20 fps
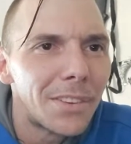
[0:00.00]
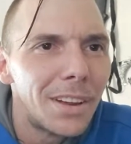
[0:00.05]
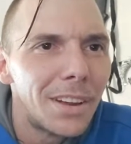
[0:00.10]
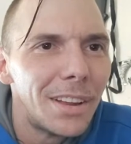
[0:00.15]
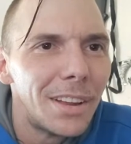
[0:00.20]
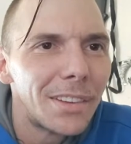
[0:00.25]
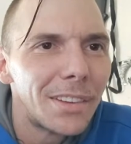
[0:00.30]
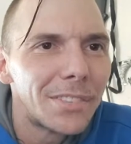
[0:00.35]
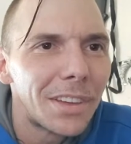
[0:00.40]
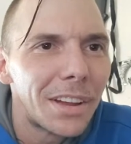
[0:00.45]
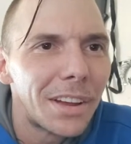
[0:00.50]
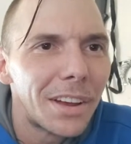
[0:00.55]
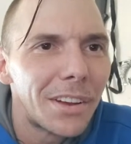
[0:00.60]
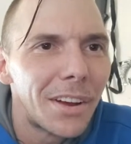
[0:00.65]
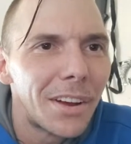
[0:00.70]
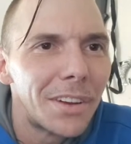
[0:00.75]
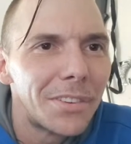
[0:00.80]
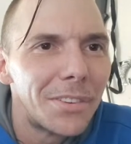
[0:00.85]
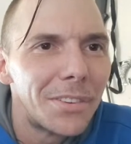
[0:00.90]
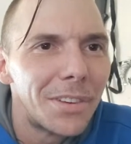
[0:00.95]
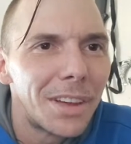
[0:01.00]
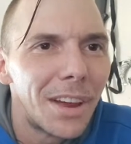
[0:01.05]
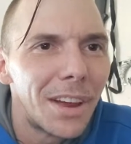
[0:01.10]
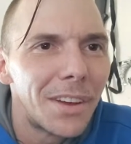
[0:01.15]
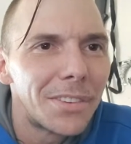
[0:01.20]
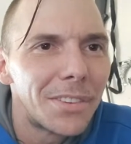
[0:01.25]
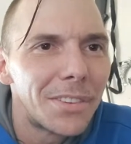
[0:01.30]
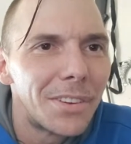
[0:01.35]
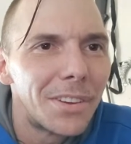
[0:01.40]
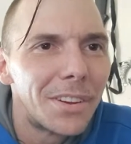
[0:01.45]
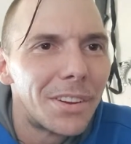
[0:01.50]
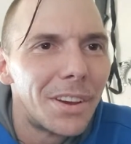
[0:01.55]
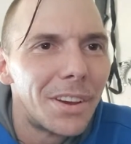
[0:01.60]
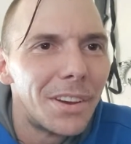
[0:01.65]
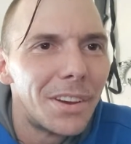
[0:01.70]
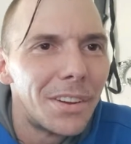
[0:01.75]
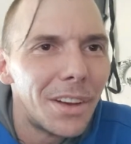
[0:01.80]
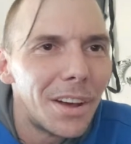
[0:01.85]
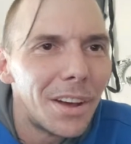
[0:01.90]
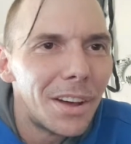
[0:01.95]
He looks like a cartoon character.
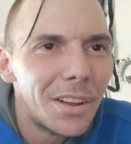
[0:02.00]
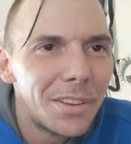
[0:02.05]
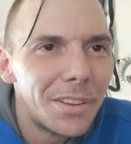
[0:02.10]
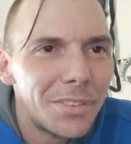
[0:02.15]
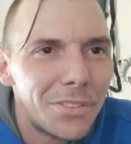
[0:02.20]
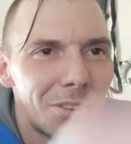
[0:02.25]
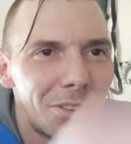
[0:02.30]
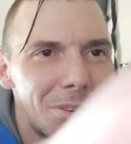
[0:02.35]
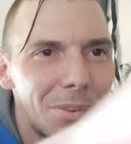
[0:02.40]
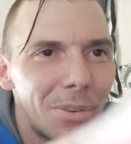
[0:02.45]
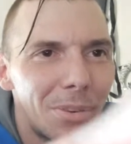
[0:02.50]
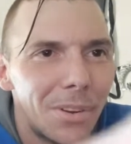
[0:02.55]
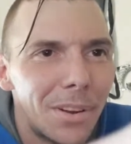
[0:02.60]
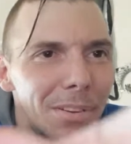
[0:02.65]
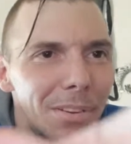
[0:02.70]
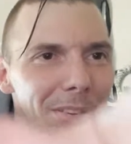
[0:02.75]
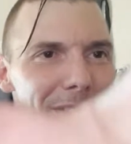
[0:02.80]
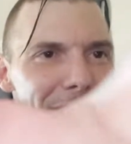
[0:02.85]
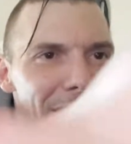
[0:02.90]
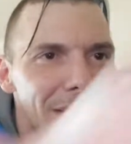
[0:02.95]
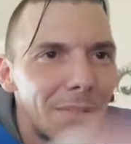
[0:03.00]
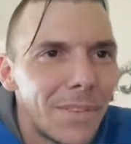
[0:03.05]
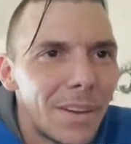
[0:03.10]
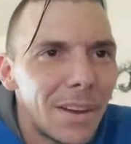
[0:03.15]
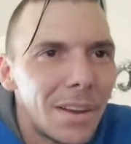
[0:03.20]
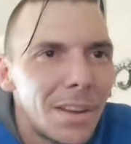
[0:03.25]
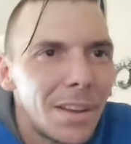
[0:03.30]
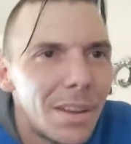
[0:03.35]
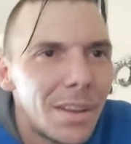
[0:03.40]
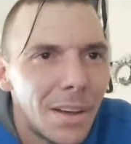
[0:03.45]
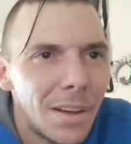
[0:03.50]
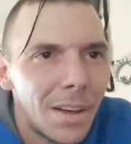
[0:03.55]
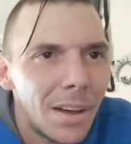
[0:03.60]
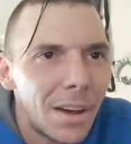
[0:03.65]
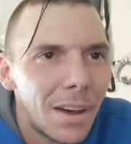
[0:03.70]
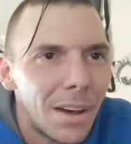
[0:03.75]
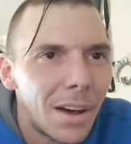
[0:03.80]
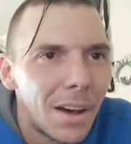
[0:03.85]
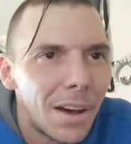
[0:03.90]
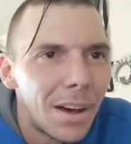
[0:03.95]
Could do David
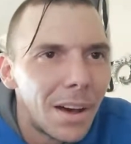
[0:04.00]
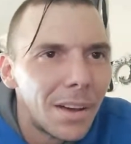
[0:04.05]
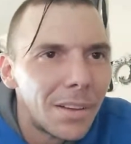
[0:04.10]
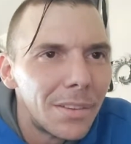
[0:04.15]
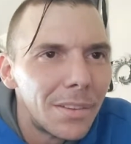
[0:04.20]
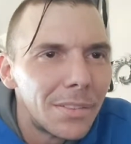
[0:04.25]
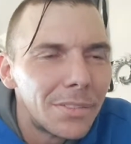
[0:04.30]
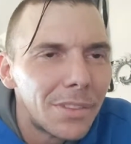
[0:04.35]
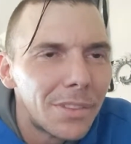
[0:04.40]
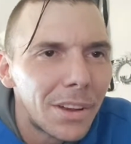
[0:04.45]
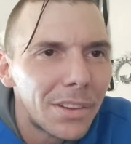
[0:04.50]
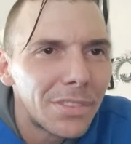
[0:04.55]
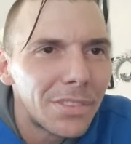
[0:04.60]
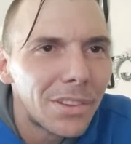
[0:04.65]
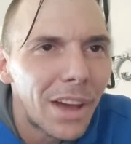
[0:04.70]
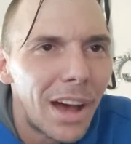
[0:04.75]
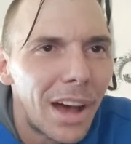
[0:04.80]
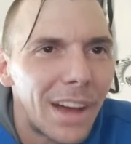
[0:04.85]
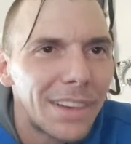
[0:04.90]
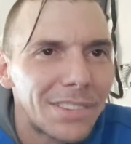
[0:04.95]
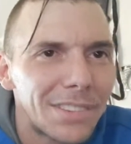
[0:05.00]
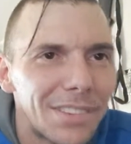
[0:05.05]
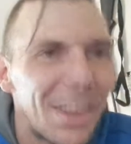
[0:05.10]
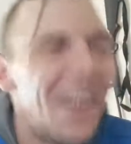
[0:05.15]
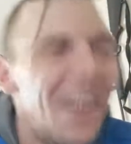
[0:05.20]
sucks cocks.